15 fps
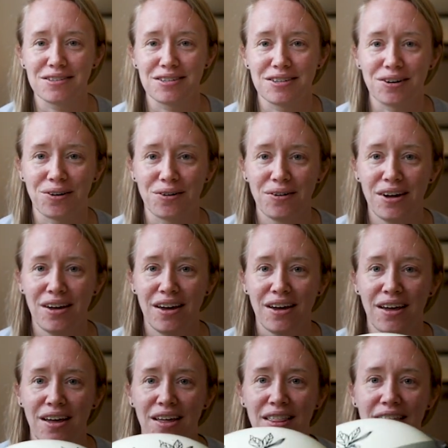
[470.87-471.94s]
So
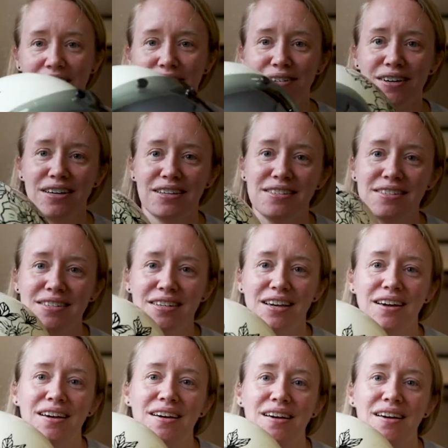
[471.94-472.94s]
that was